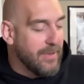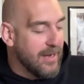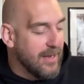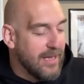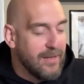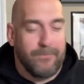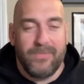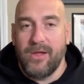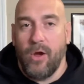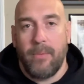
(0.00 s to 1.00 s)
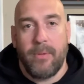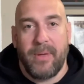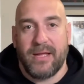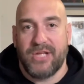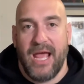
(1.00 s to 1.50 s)
And I'm a
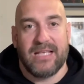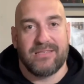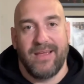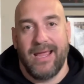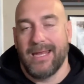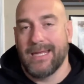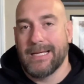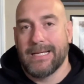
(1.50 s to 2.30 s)
big jazz fan.